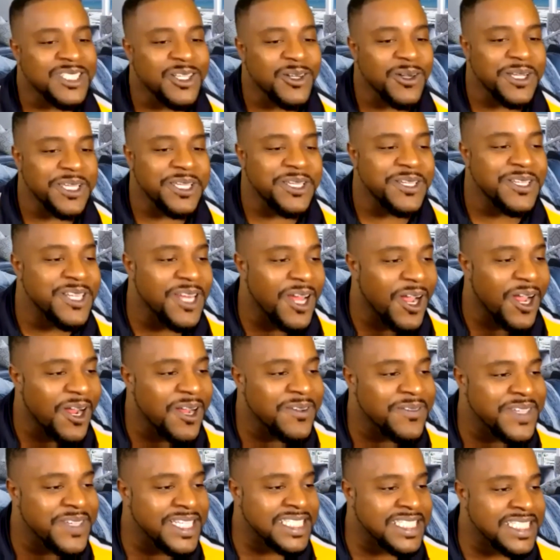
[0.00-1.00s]
so are you
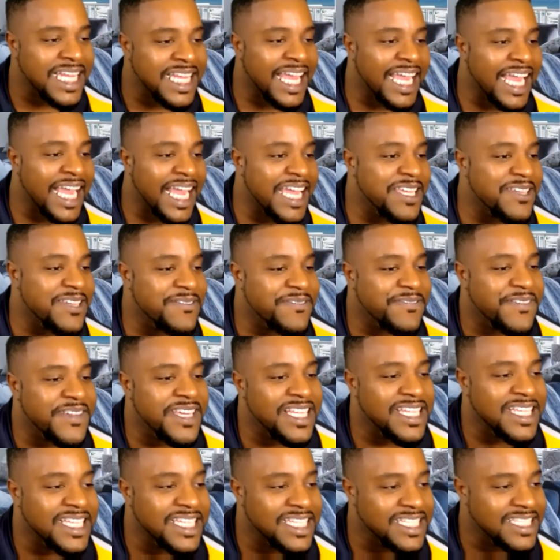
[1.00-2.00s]
nervous like how you
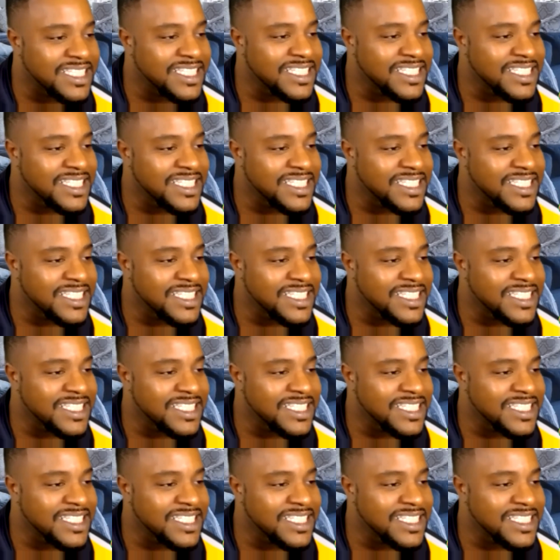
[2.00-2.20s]
feeling